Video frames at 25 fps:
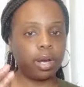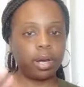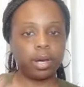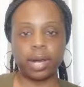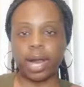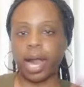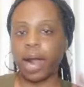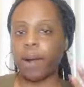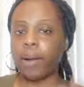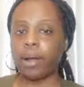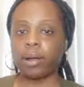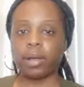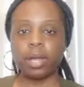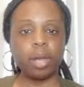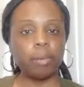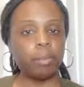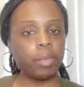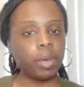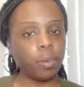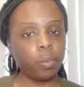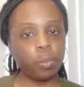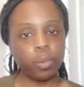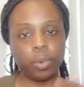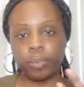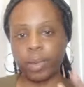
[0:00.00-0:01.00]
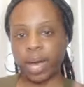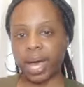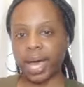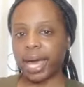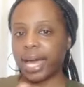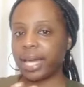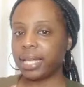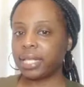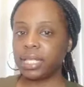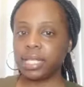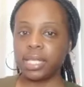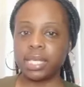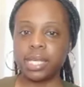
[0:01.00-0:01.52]
how I come up with my
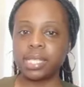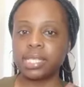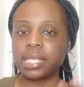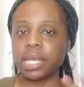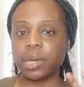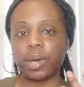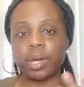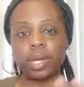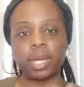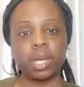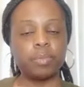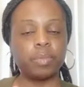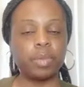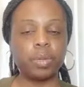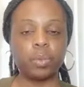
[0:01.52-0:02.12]
ideas, how I come